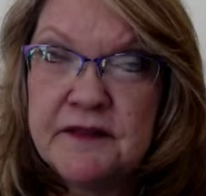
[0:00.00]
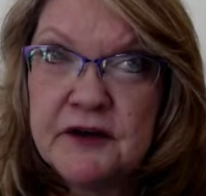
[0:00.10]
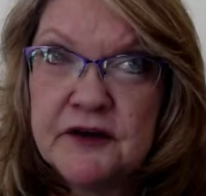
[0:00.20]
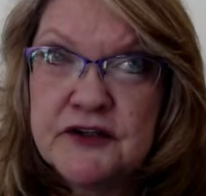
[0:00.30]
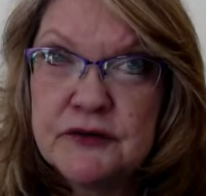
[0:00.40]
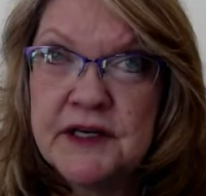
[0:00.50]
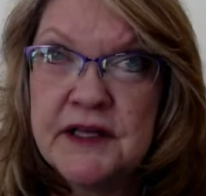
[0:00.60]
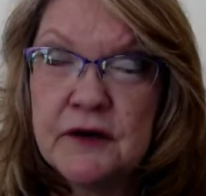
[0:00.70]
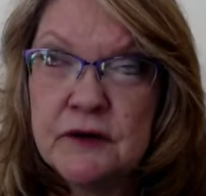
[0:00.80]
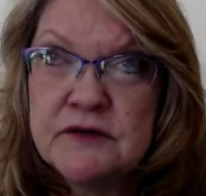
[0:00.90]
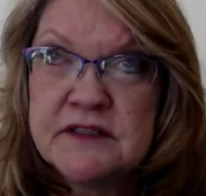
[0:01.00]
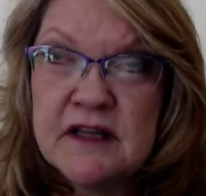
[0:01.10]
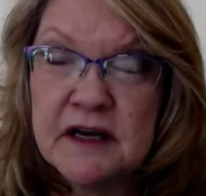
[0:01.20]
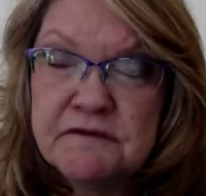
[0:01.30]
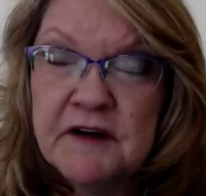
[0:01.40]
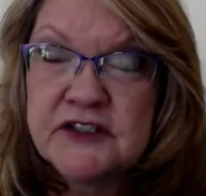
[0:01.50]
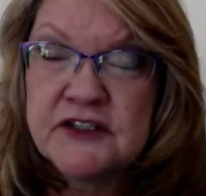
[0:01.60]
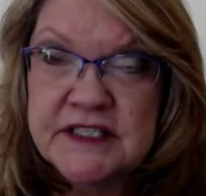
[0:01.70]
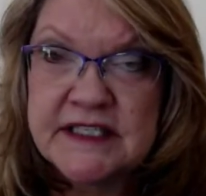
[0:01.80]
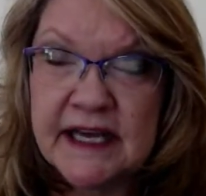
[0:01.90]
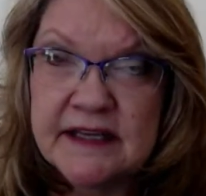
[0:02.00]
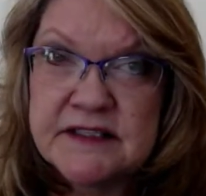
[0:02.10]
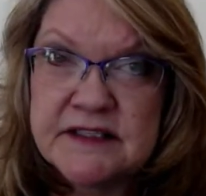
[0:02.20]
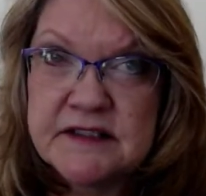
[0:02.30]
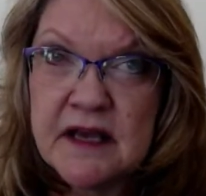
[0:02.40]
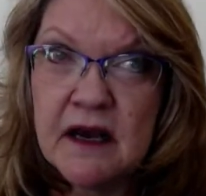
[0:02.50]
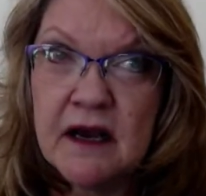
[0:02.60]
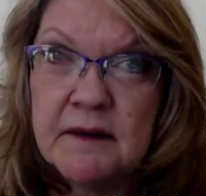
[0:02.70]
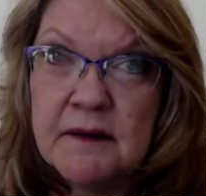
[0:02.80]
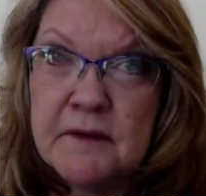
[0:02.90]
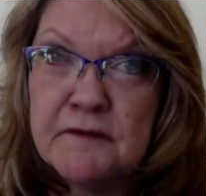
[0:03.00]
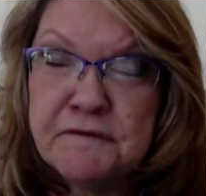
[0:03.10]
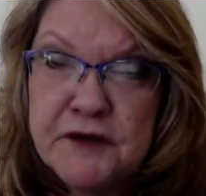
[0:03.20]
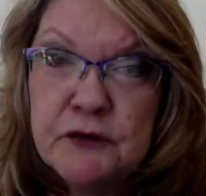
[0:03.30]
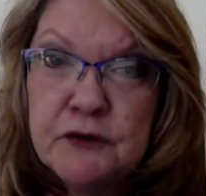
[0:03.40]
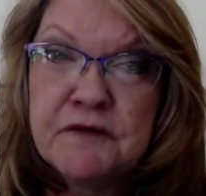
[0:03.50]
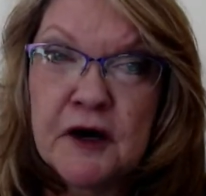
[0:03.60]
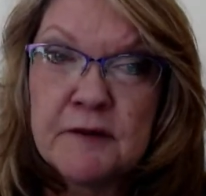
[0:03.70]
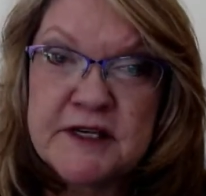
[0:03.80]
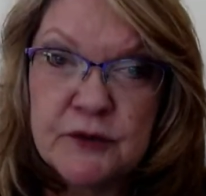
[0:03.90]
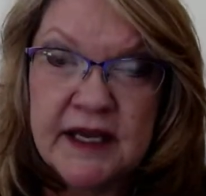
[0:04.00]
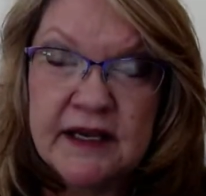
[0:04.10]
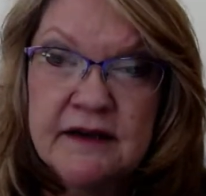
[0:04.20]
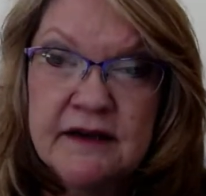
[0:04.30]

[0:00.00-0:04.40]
They're doing those lung function tests few and far between